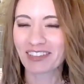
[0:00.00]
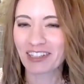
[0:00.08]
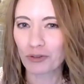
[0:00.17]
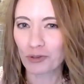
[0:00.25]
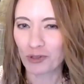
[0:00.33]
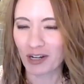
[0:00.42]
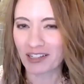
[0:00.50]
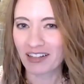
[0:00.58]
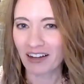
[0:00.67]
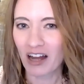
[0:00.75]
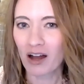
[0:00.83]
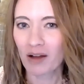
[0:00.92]

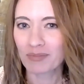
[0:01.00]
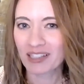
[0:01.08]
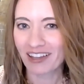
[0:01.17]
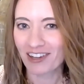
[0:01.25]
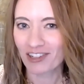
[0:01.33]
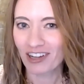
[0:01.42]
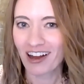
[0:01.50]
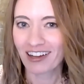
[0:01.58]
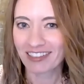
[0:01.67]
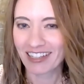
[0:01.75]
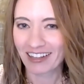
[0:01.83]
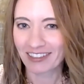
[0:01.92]

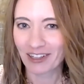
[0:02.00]
leadthroughstrengths.com/contact